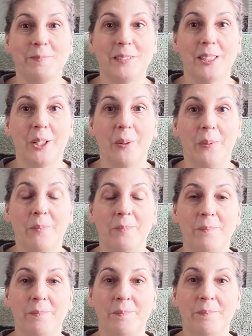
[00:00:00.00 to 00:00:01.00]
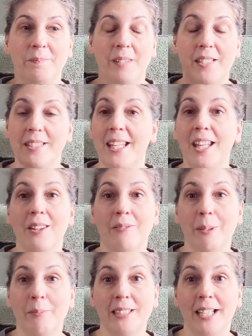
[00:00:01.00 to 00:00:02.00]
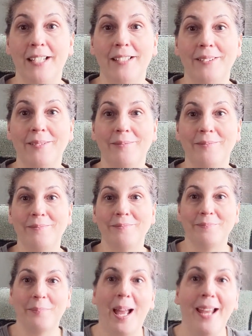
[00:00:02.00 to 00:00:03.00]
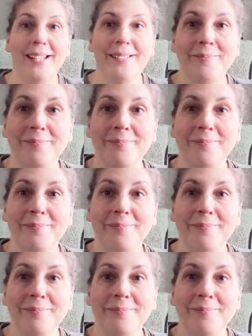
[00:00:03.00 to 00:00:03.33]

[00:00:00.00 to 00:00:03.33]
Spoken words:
So I'll see you on the flip side. Bye.